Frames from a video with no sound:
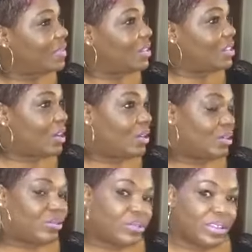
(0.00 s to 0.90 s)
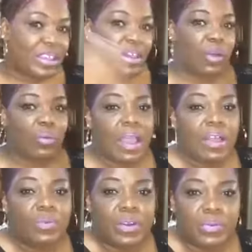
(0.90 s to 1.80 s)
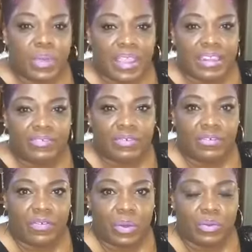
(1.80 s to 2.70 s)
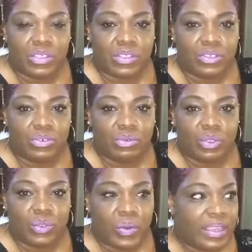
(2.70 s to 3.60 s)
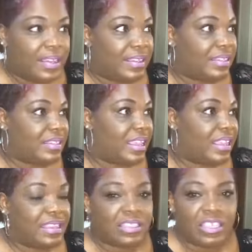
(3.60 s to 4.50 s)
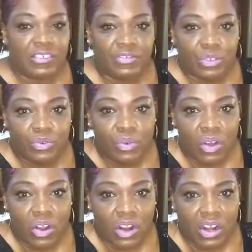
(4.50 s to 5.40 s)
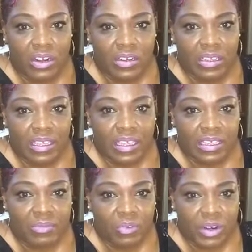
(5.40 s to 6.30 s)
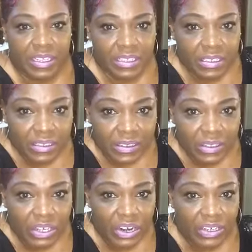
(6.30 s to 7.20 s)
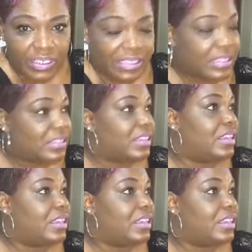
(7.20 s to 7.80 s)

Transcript: So while we're waiting for folks to join us, and if you are, good morning, Curtis,